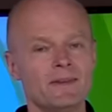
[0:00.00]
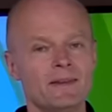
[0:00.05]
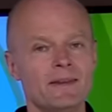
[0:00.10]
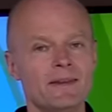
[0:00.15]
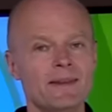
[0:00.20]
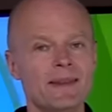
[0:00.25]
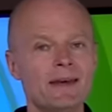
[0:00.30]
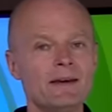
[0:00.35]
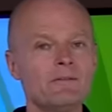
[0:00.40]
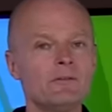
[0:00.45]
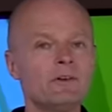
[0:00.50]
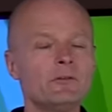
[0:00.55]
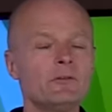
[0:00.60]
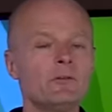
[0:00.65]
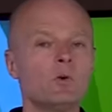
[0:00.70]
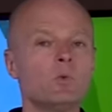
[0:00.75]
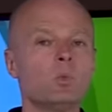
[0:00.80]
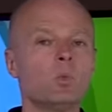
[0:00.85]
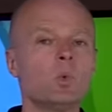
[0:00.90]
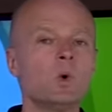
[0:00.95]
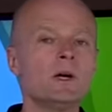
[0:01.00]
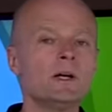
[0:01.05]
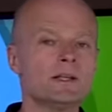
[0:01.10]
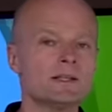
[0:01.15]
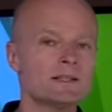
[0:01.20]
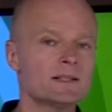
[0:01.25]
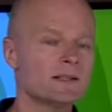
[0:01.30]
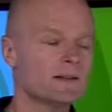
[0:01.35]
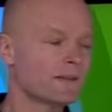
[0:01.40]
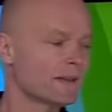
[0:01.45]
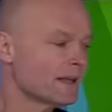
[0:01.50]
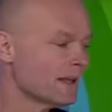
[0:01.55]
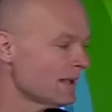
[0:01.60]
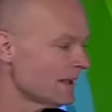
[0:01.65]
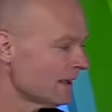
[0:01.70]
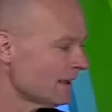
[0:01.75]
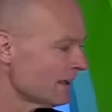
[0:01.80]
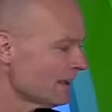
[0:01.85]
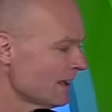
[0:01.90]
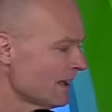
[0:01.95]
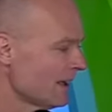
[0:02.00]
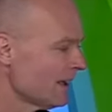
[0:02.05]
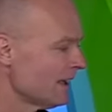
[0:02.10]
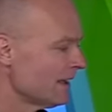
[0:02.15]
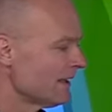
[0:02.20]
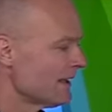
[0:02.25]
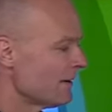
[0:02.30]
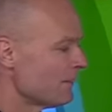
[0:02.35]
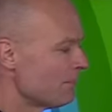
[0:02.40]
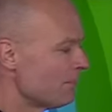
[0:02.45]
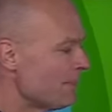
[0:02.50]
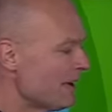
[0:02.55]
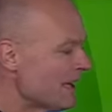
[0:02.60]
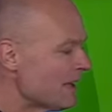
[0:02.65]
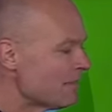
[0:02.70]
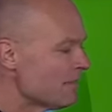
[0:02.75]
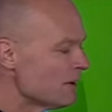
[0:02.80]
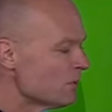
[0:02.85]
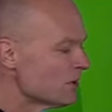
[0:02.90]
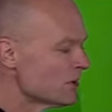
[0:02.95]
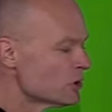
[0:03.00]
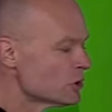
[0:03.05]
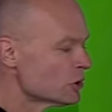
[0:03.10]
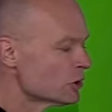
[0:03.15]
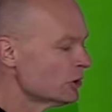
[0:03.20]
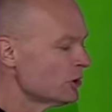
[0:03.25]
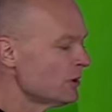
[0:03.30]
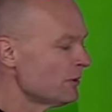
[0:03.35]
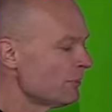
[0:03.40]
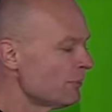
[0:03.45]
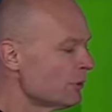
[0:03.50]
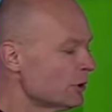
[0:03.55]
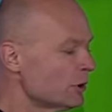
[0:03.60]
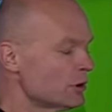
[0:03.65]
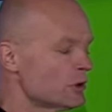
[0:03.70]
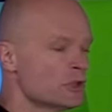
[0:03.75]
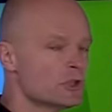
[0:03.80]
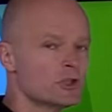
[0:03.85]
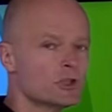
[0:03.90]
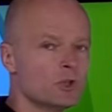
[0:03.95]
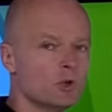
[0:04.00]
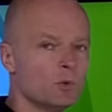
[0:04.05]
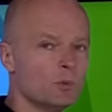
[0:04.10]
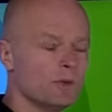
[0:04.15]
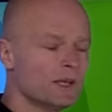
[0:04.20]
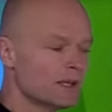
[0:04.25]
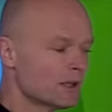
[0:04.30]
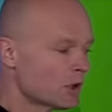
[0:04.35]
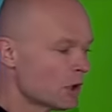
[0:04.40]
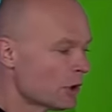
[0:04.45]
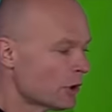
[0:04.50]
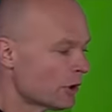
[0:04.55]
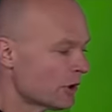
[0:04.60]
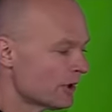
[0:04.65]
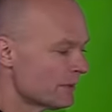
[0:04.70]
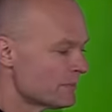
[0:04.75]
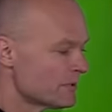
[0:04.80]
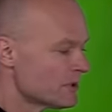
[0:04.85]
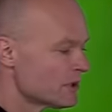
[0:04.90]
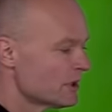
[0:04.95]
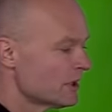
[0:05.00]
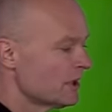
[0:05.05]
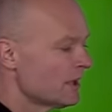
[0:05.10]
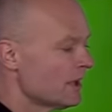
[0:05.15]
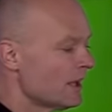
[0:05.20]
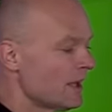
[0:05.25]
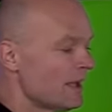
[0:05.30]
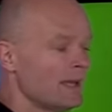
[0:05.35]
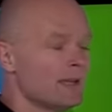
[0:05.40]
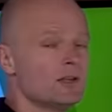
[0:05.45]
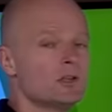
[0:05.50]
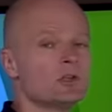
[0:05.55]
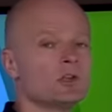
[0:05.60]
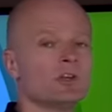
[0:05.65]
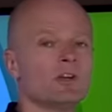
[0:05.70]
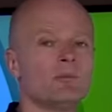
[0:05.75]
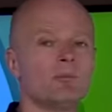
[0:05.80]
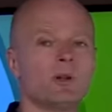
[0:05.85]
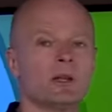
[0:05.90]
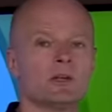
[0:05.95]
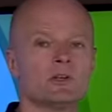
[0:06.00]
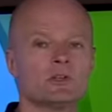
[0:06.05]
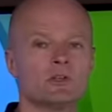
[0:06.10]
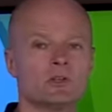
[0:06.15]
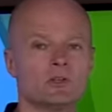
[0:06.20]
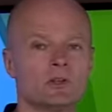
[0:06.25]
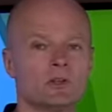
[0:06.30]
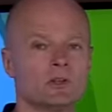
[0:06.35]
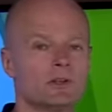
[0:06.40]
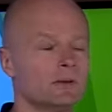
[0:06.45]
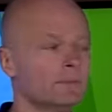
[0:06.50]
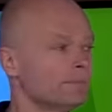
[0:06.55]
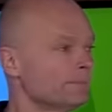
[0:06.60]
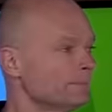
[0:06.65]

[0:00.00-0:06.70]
Never for once thinking that maybe we shouldn't put so many carbs into the blood sugar.